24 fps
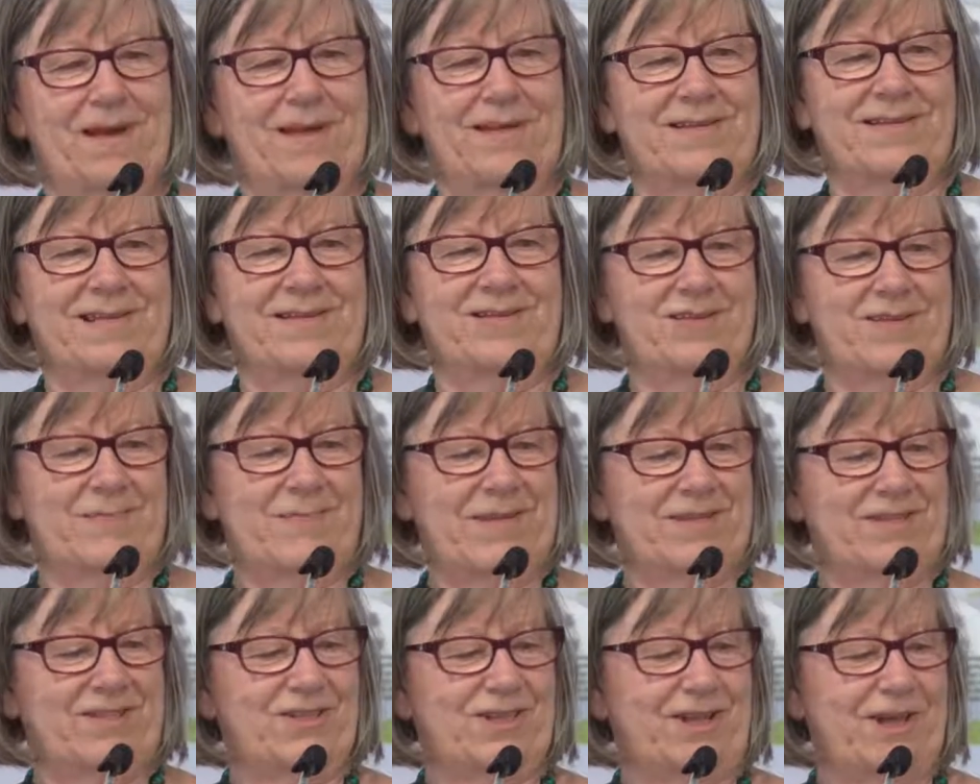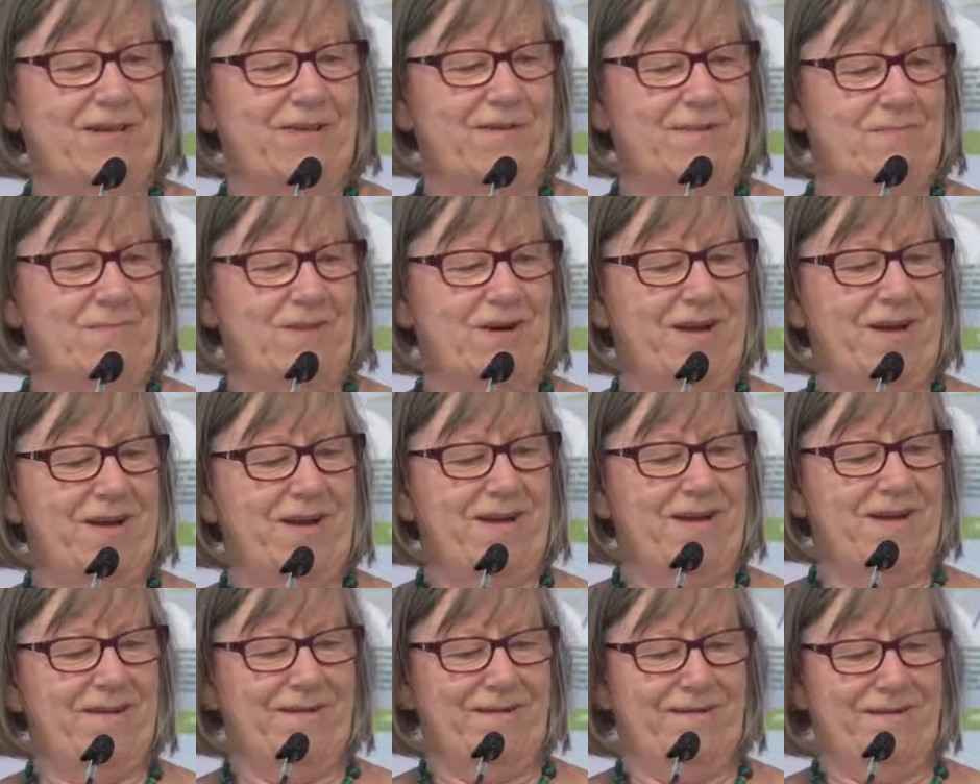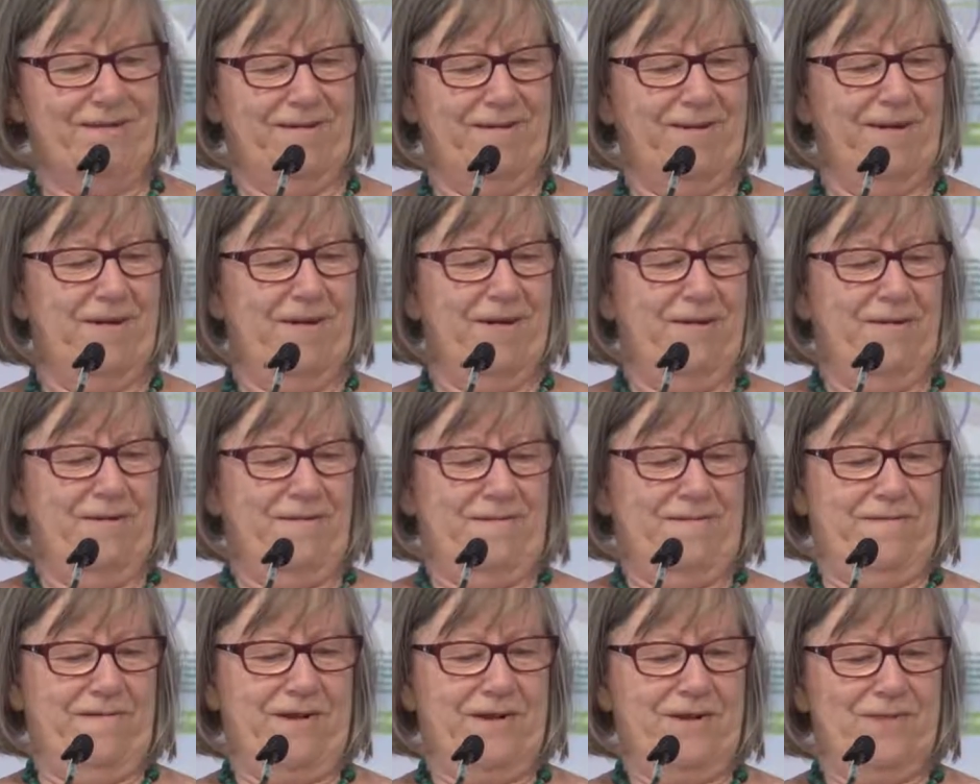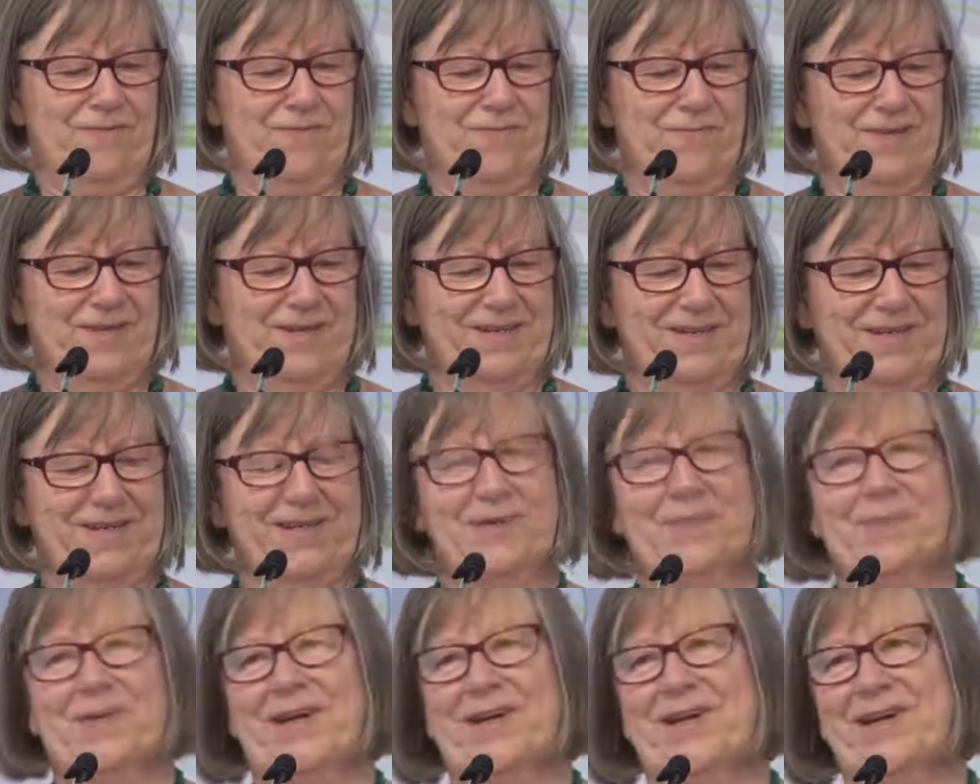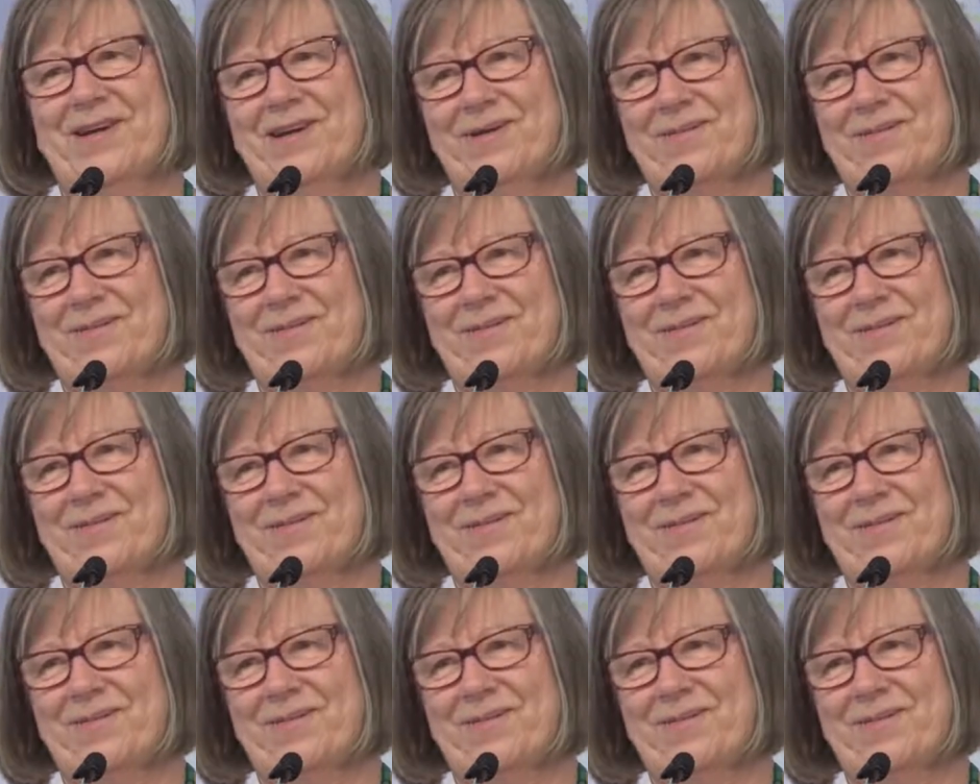it's actually meant to go on my phone, but anyway,